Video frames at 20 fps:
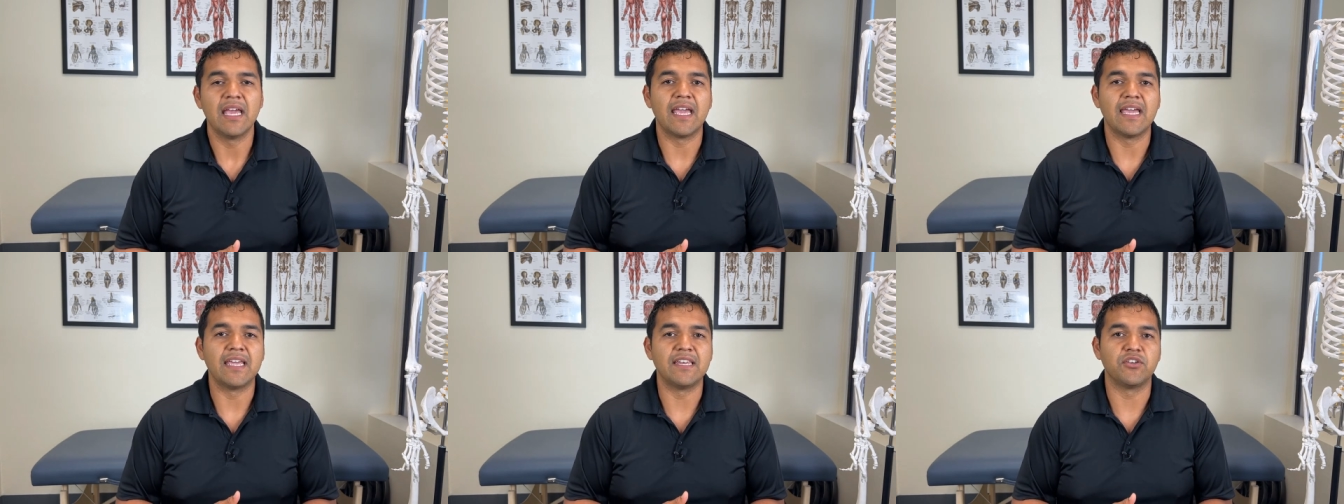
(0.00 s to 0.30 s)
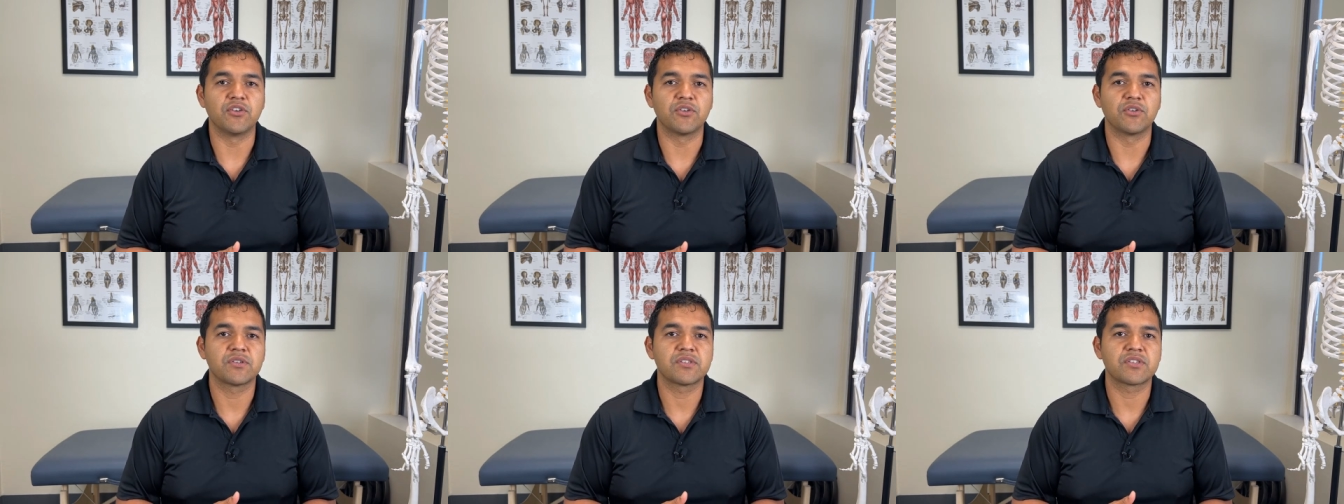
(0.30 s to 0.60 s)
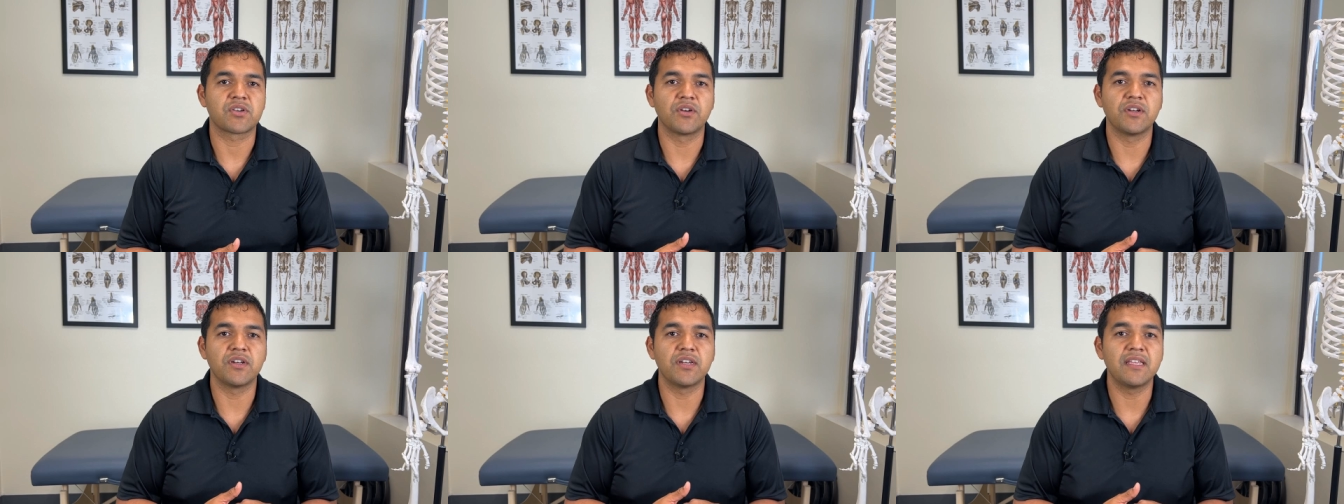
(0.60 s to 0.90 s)
And you're
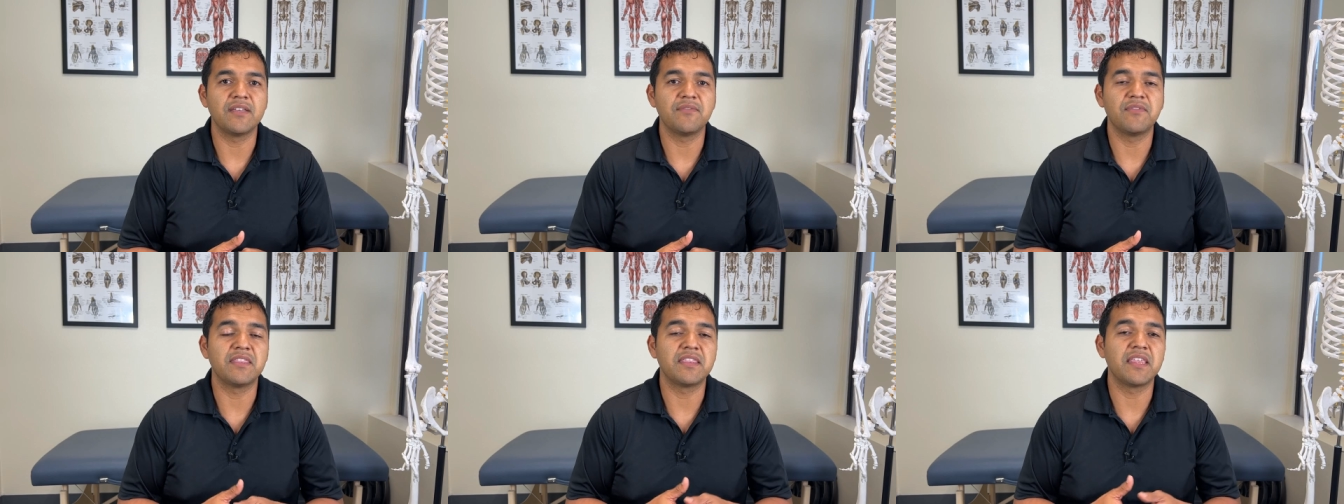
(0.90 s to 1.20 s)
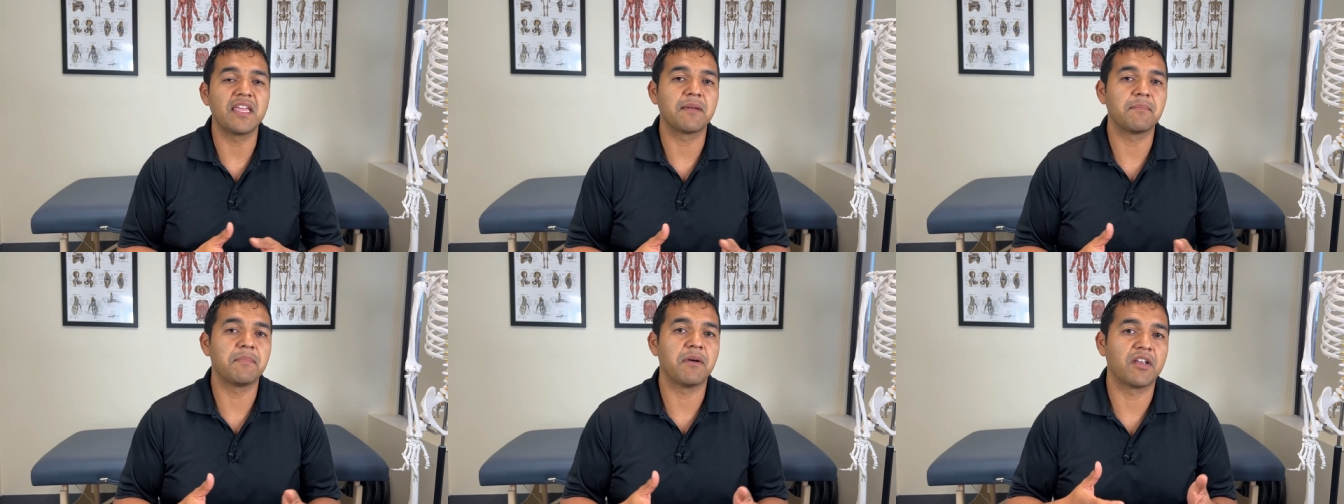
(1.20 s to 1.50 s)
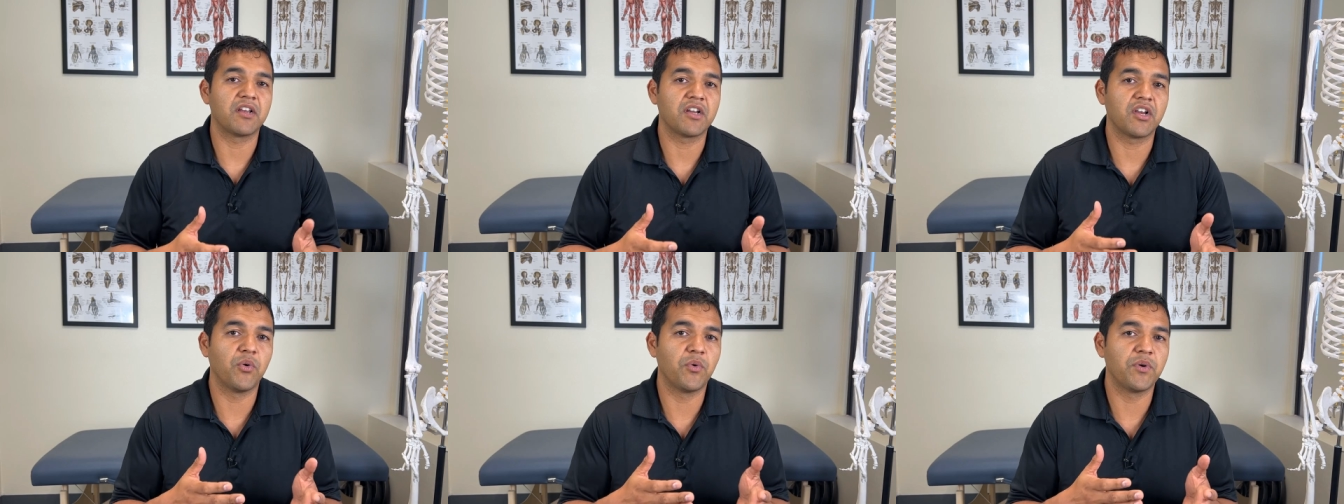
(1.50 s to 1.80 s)
starting to even think
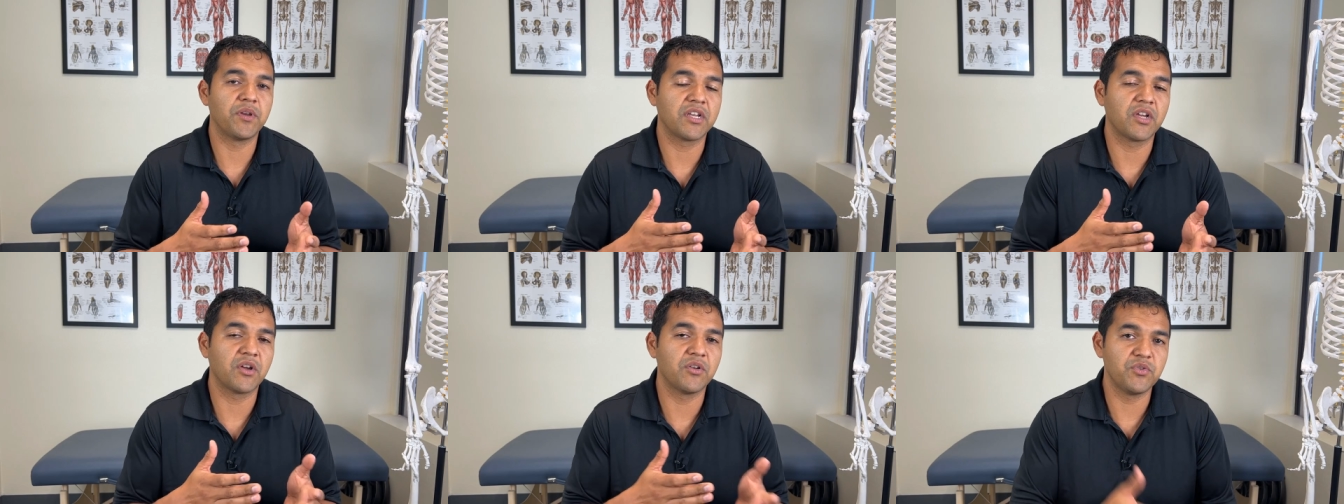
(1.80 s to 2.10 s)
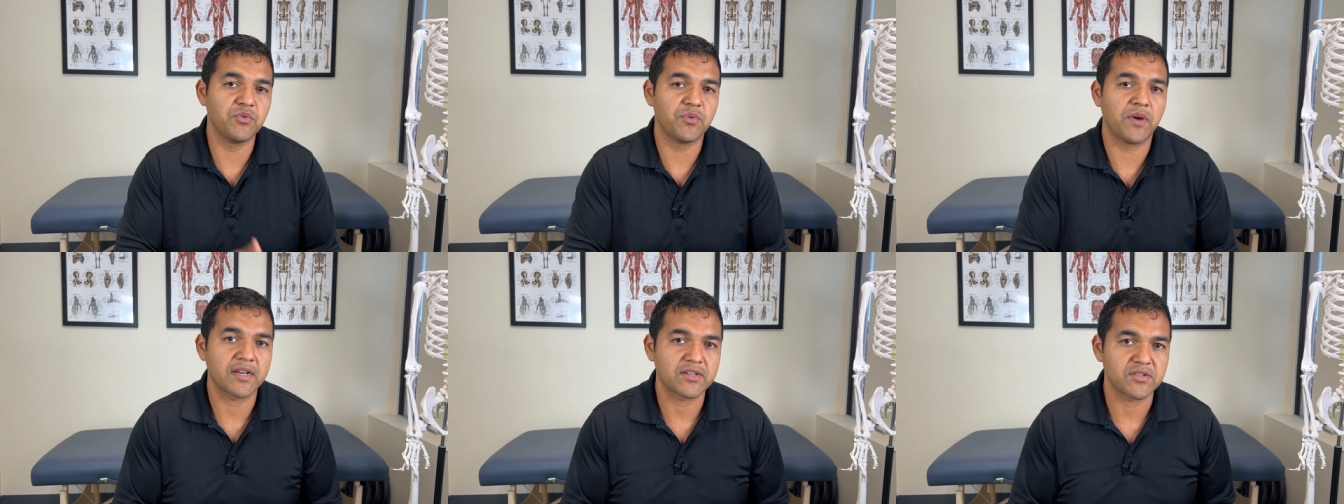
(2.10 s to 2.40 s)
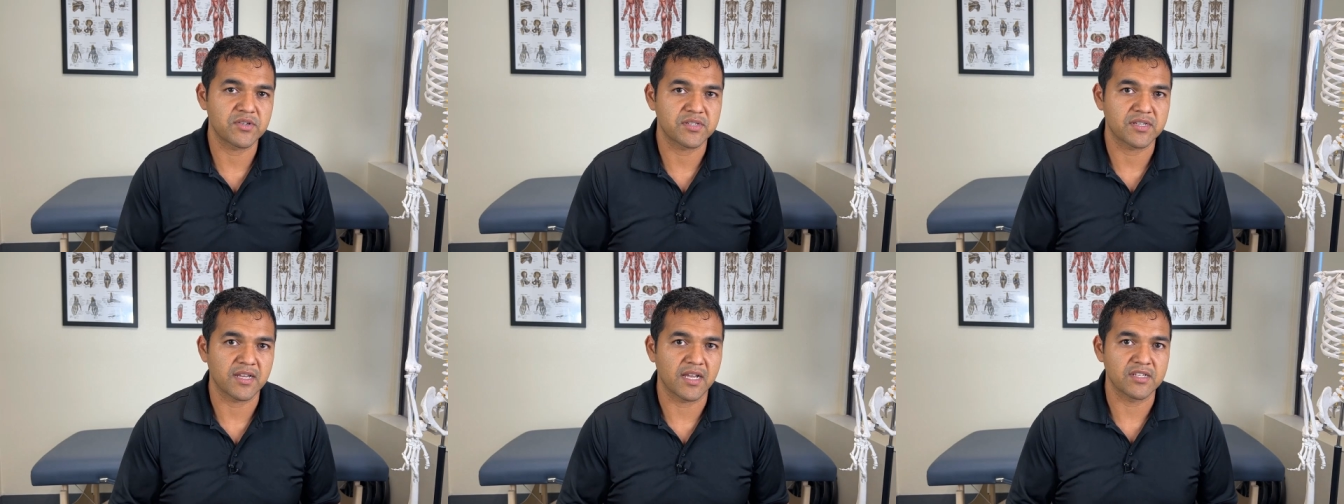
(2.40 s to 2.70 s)
about going to go do
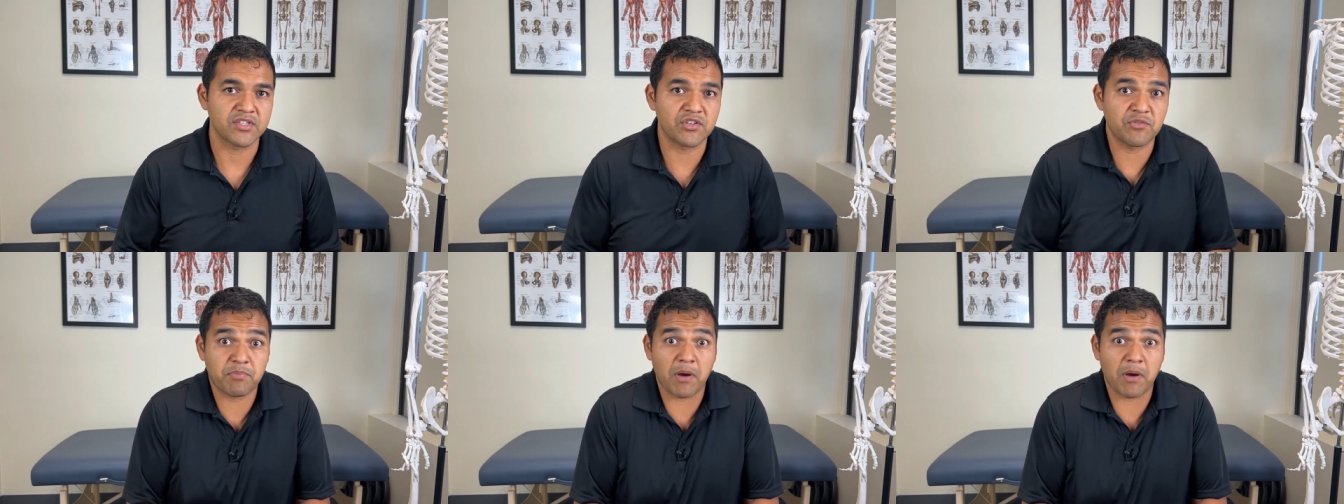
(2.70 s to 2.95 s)
exercise.